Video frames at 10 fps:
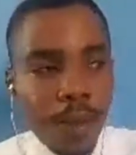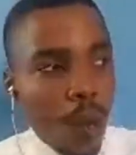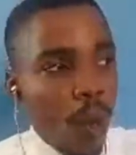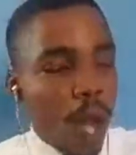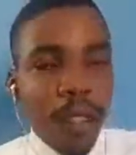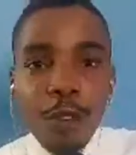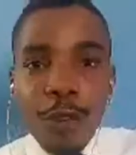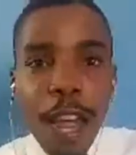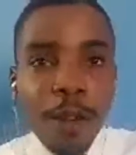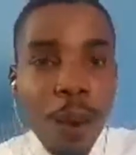The world
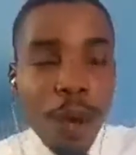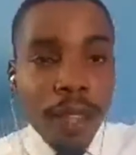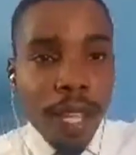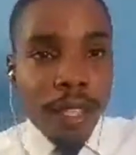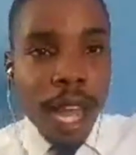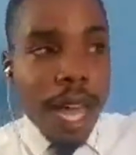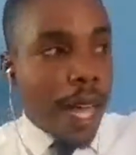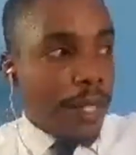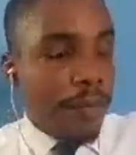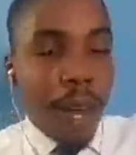defines wealth as
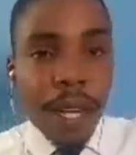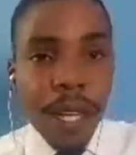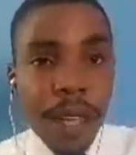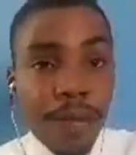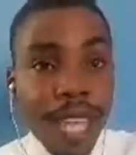cars, money.